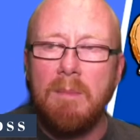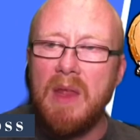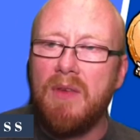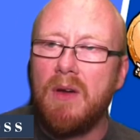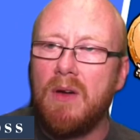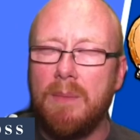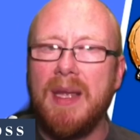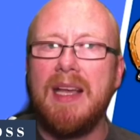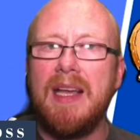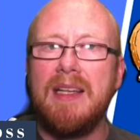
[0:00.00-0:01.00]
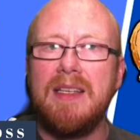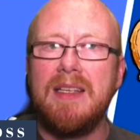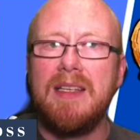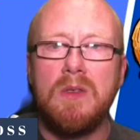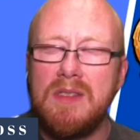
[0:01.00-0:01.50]
if you go for payday
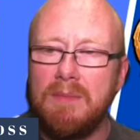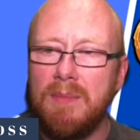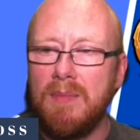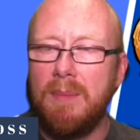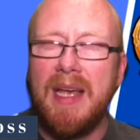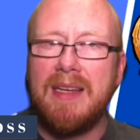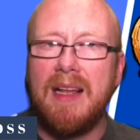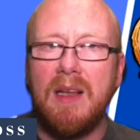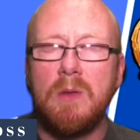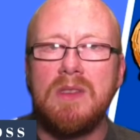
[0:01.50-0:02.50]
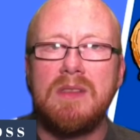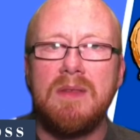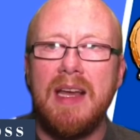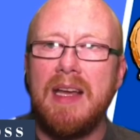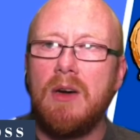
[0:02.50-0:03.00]
loans the payday loans
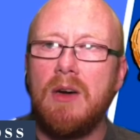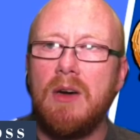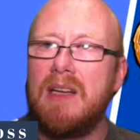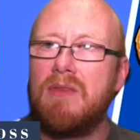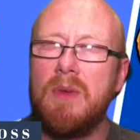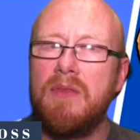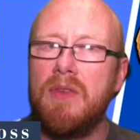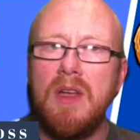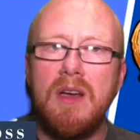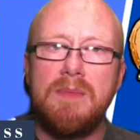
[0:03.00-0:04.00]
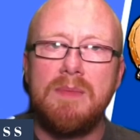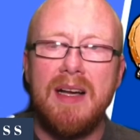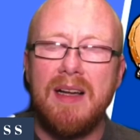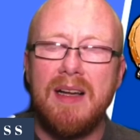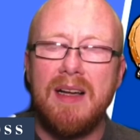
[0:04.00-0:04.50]
uh, up yeah. from a few years back.